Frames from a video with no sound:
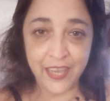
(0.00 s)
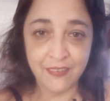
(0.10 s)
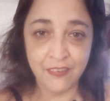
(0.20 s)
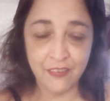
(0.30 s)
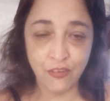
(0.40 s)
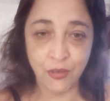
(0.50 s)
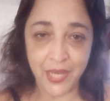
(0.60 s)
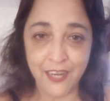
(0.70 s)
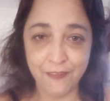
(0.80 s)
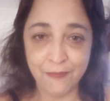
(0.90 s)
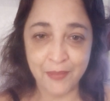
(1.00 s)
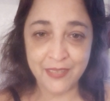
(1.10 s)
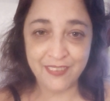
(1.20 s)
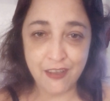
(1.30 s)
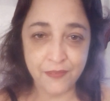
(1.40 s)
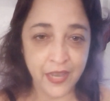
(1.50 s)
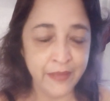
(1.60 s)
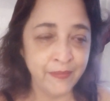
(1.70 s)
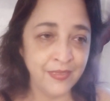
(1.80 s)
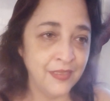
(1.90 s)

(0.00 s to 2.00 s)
as a creative myself, I'm